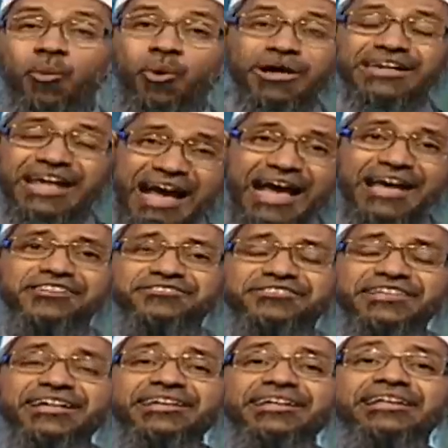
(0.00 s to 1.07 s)
What I
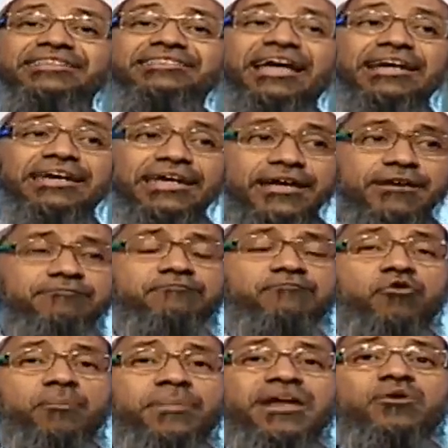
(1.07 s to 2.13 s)
said, that if
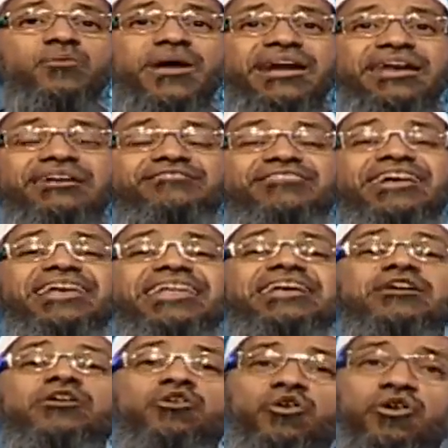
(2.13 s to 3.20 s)
women wear
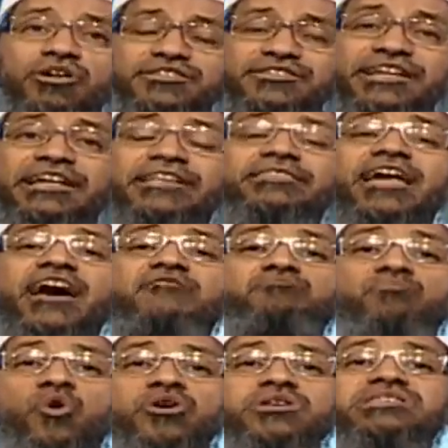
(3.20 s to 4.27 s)
revealing clothes, they have
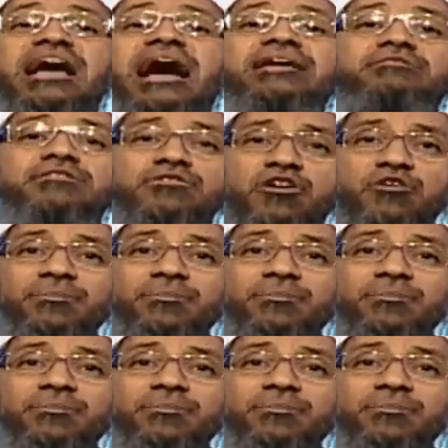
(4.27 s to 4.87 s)
more chances